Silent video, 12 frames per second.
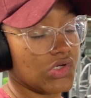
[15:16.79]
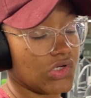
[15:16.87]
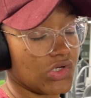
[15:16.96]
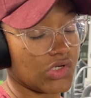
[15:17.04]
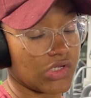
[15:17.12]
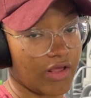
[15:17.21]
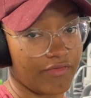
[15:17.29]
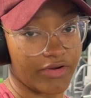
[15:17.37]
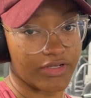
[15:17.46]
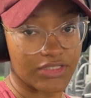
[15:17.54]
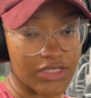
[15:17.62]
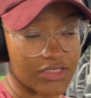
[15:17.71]
Whatever, it
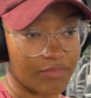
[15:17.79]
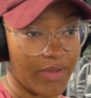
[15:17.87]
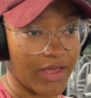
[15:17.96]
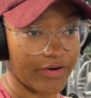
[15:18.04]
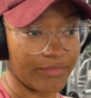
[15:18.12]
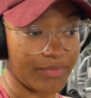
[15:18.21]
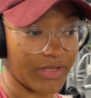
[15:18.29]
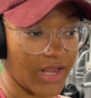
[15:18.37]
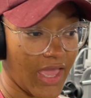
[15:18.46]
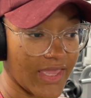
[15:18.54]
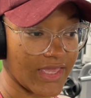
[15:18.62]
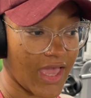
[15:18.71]
doesn't matter. But
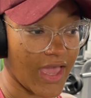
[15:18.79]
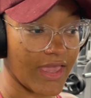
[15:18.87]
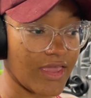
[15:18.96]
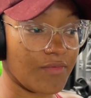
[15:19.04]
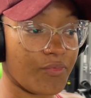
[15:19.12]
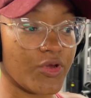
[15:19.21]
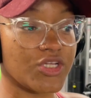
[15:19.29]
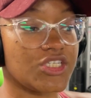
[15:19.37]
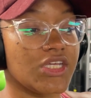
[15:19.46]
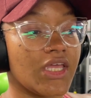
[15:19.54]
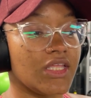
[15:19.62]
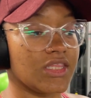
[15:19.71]
I, I
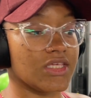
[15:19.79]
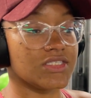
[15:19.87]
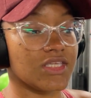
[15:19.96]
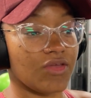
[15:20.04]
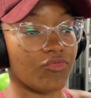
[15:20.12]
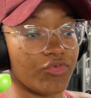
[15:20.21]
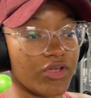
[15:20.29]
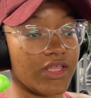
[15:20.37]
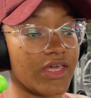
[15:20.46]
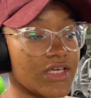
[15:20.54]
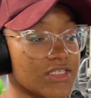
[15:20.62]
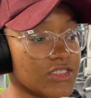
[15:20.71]
appreciate this. It really
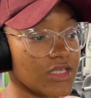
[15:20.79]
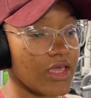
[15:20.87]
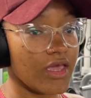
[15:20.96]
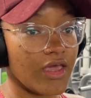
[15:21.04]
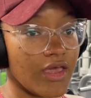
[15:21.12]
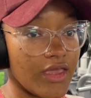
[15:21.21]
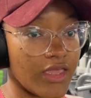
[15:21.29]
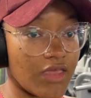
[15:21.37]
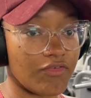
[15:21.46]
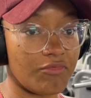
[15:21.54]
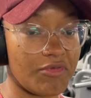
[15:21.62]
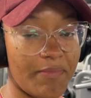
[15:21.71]
has
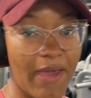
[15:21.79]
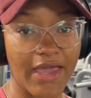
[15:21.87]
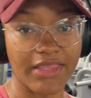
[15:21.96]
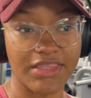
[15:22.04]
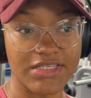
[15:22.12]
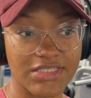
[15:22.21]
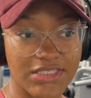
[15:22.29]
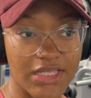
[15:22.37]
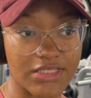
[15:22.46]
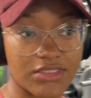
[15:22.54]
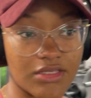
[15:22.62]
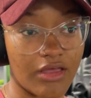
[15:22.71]
given me back the
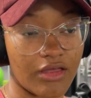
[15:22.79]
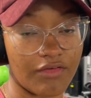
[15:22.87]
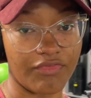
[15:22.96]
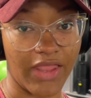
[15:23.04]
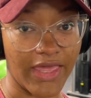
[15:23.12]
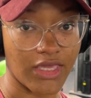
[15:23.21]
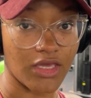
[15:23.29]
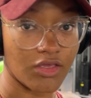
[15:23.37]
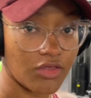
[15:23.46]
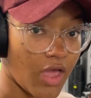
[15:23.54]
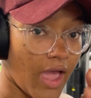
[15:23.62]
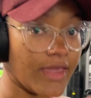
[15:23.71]
sense of like,
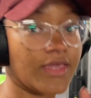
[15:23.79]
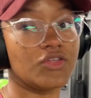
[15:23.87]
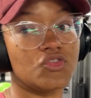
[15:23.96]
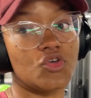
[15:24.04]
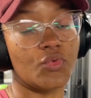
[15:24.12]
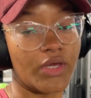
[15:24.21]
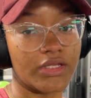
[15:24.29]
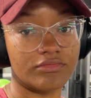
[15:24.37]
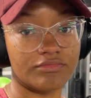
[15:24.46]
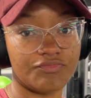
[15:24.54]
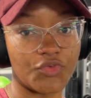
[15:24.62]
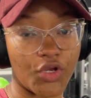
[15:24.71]
I can do it,
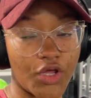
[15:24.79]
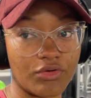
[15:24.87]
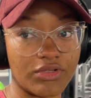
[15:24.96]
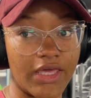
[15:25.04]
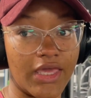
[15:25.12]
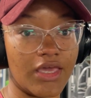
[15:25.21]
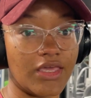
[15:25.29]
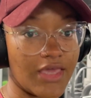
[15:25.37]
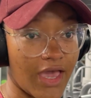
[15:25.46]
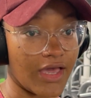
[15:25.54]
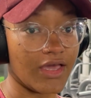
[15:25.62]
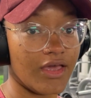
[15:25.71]
you know? Like,
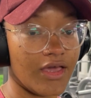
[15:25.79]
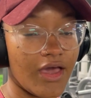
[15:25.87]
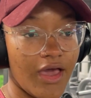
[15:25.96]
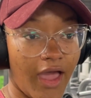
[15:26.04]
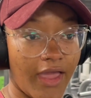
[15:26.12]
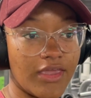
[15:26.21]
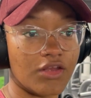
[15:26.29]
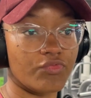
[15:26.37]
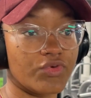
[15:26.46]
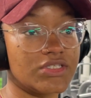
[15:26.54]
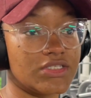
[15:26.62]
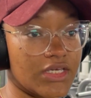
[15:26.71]
yeah, I can
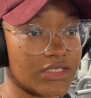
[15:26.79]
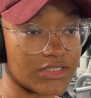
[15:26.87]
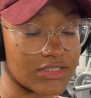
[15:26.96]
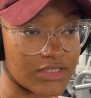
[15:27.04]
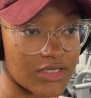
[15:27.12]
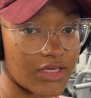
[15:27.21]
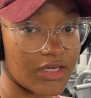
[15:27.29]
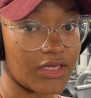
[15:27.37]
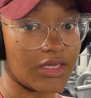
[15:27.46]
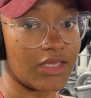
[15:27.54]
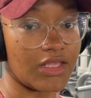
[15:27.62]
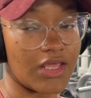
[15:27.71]
resist
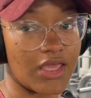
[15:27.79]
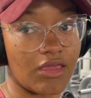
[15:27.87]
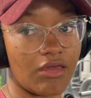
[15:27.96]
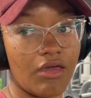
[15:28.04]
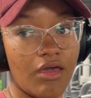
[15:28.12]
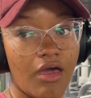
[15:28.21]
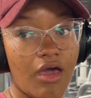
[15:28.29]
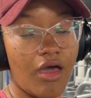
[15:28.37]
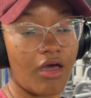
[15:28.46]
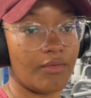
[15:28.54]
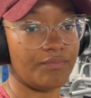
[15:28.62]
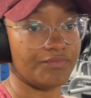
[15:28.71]
eating
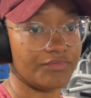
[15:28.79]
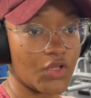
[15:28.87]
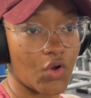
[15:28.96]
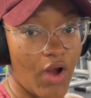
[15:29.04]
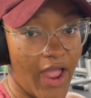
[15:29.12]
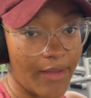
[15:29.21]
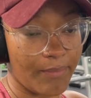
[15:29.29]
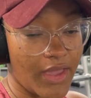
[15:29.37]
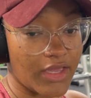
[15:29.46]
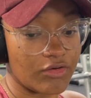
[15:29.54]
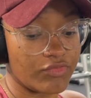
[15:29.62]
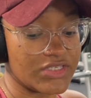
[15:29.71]
um, crap. I
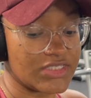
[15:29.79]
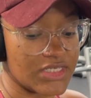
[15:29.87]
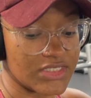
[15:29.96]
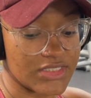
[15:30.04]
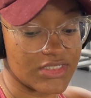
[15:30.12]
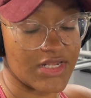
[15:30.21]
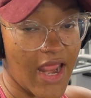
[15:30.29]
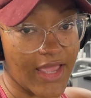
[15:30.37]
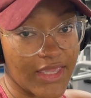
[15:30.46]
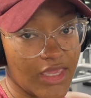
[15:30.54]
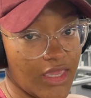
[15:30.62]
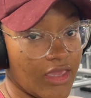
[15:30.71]
can resist
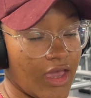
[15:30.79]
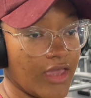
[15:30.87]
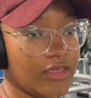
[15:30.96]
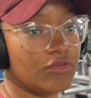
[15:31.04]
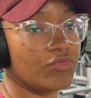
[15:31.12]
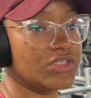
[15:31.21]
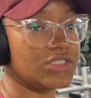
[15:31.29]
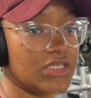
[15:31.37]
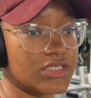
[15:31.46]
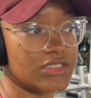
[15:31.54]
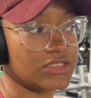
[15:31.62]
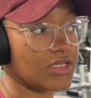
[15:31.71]
snacking. I can resist